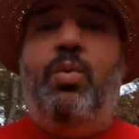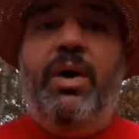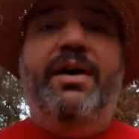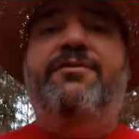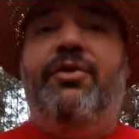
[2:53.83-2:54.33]

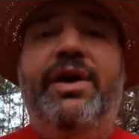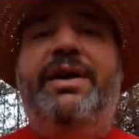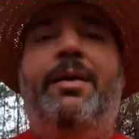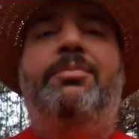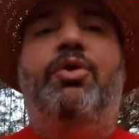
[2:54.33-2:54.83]
where
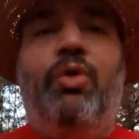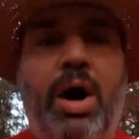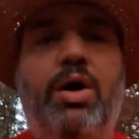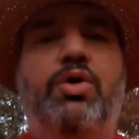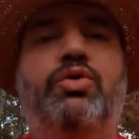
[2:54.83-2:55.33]
freedom
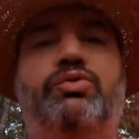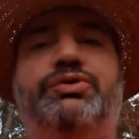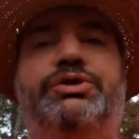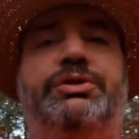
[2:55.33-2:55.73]
grows.